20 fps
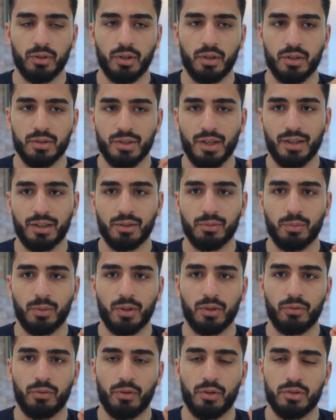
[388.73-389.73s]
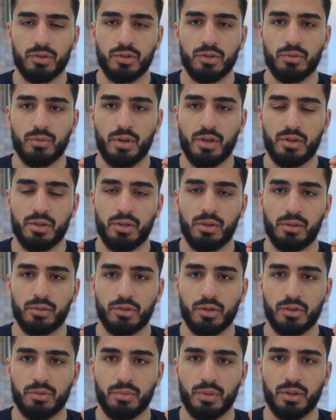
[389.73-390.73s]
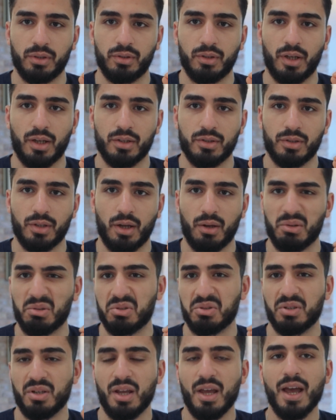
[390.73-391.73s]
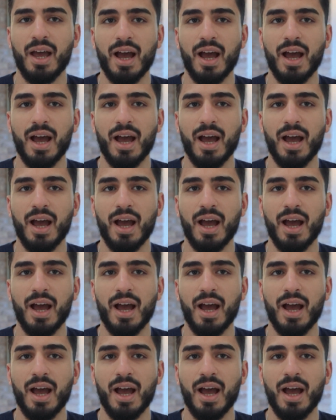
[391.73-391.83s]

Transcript: And the second part, for the situational judgment test, I was